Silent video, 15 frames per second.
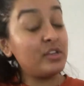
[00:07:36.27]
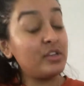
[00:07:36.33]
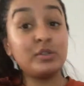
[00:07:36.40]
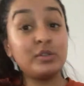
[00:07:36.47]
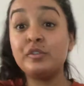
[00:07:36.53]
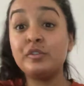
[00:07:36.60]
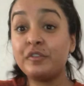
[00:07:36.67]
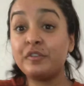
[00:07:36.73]

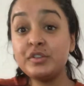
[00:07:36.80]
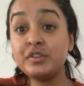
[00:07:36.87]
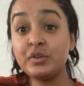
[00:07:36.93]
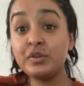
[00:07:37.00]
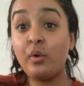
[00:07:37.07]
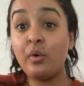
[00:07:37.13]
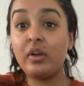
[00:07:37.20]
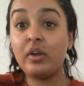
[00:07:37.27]
So the first
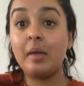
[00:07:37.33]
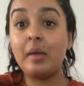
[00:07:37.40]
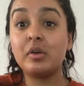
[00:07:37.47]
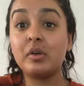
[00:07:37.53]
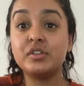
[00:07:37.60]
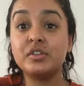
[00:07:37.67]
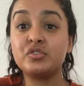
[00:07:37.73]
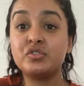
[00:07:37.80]
chord I'm
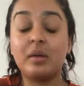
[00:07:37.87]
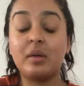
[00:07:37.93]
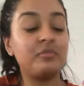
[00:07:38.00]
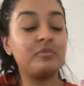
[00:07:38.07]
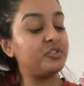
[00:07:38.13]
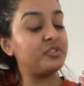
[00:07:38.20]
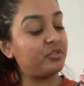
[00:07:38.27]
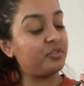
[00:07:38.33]
going to strum
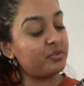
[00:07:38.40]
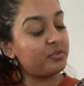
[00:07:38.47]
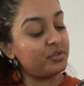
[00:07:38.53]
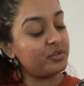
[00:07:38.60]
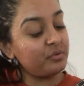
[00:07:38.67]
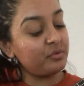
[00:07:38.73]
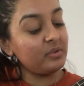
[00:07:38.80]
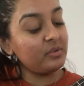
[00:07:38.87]

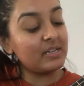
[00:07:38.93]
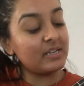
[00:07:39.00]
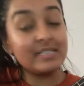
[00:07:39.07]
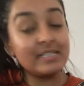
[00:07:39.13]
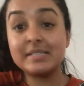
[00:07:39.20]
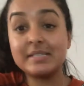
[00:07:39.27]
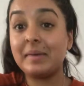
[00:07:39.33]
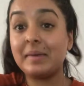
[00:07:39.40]
to
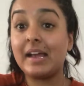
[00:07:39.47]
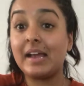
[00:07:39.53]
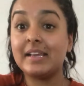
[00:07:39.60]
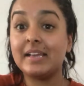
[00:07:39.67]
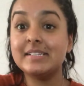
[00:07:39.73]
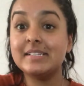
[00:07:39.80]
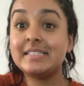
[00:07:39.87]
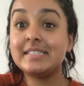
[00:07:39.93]
is
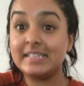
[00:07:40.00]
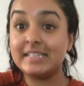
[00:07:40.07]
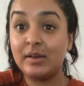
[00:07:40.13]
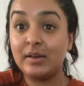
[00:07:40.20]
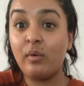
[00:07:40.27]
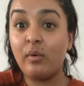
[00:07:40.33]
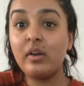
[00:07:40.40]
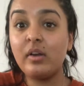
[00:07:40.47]
my C
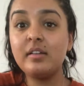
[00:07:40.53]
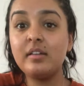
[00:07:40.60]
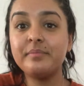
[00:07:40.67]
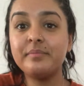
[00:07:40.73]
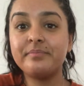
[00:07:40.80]
chord.